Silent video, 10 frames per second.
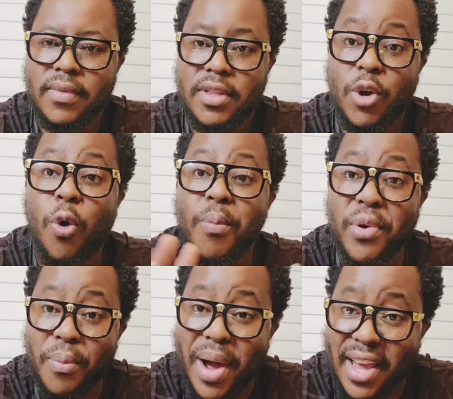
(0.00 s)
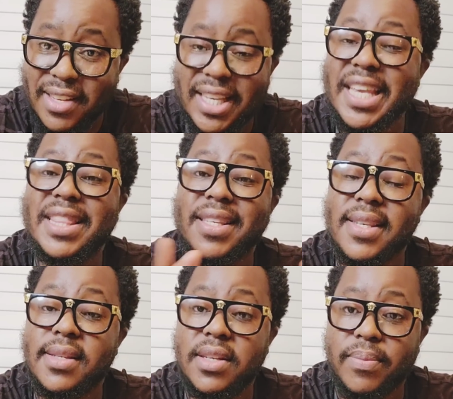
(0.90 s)
the compromise in the
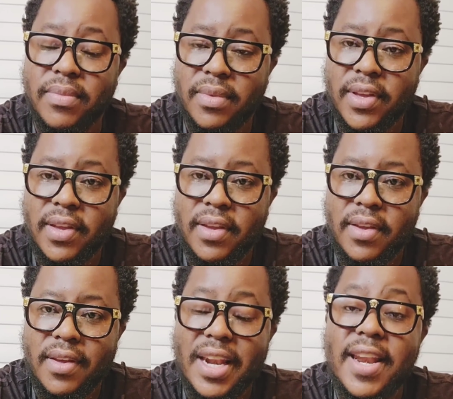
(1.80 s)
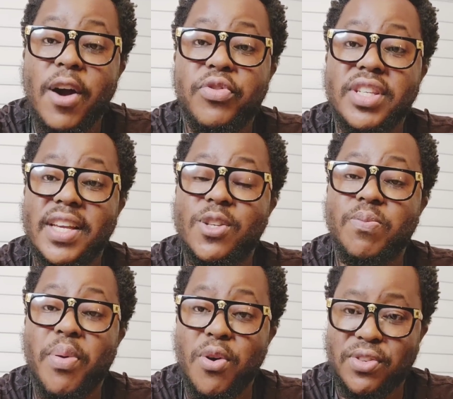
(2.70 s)
system. Now this
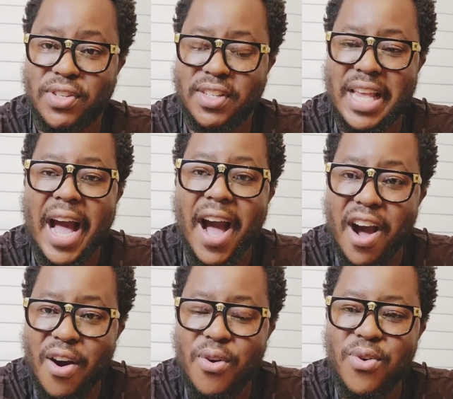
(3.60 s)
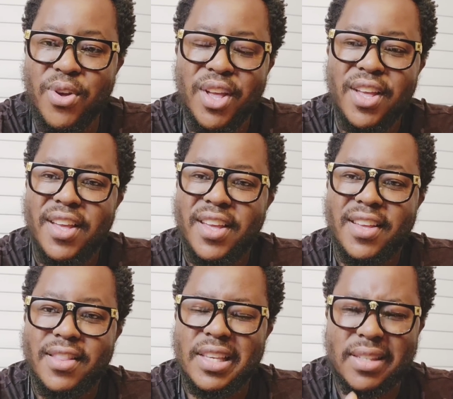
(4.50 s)
exposes how
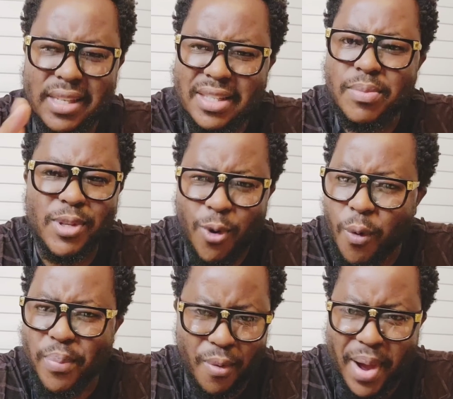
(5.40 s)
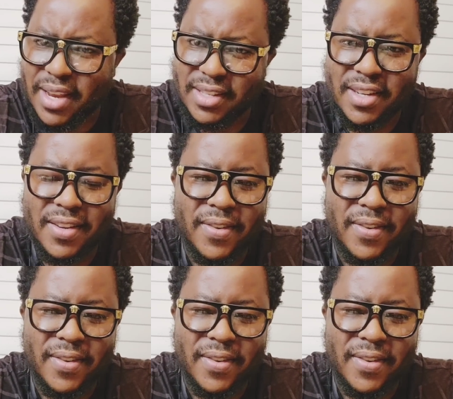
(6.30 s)
the system is compromised.